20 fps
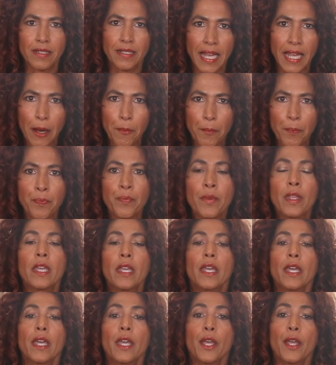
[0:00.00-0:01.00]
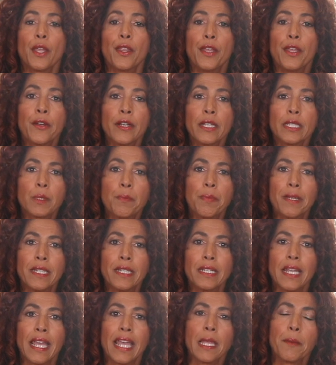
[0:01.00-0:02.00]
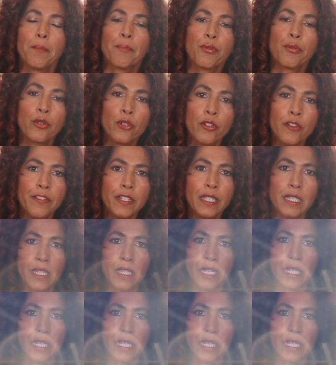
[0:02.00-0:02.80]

Now, there has been a proven